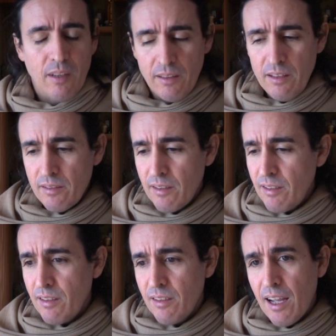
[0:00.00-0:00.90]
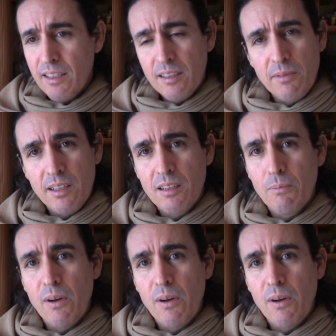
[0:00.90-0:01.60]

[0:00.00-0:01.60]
This is not something that the